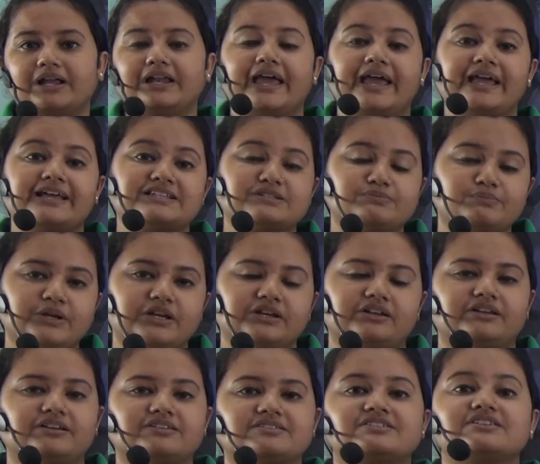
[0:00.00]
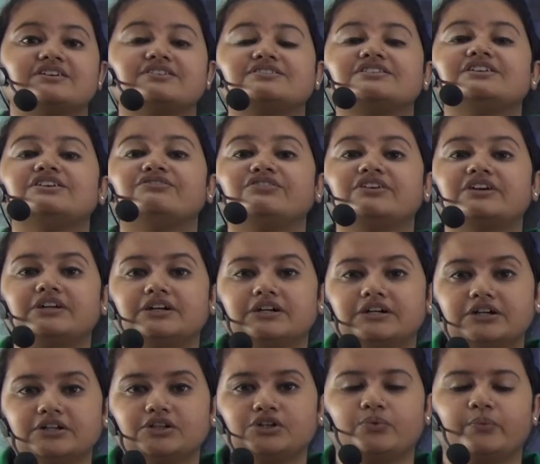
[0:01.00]
experienced a severe
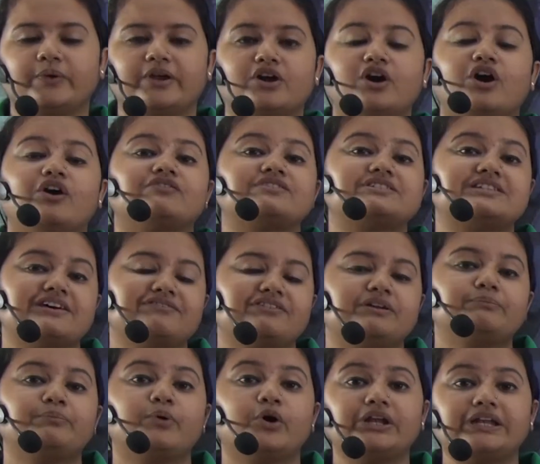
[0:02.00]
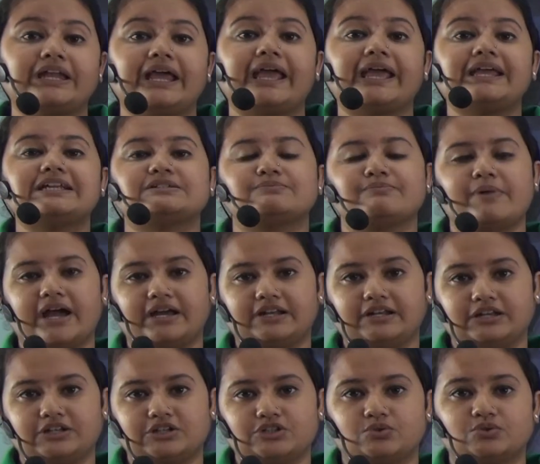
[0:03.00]
earthquake of 7.8
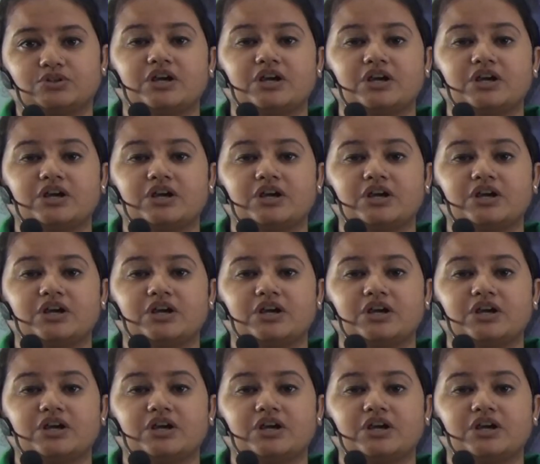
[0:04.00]
magnitude.